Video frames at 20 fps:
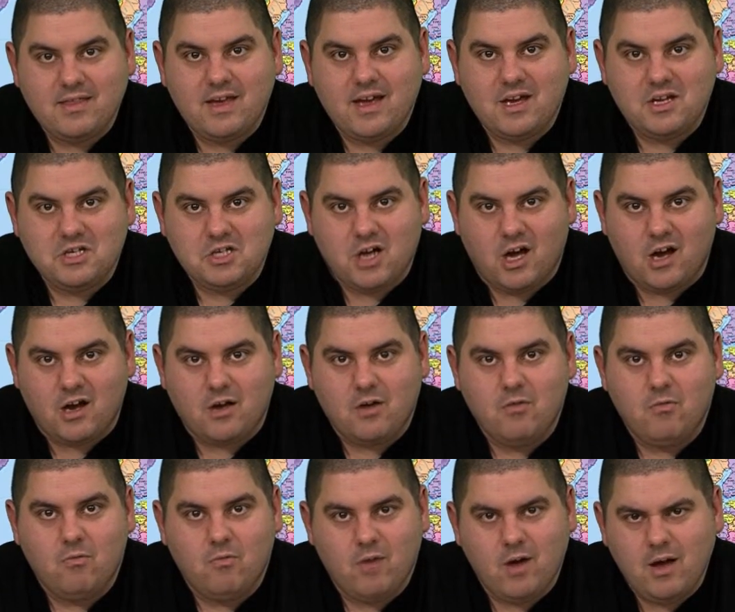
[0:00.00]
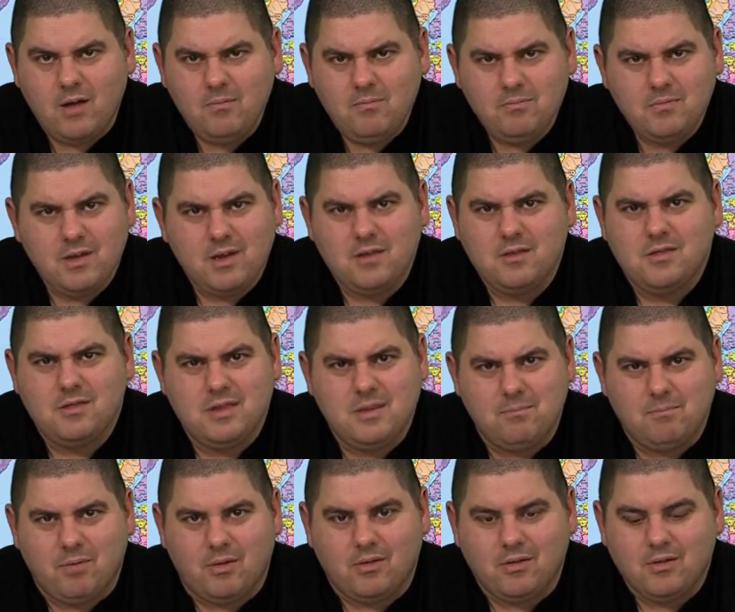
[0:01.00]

the Hedgehog? Well, simple.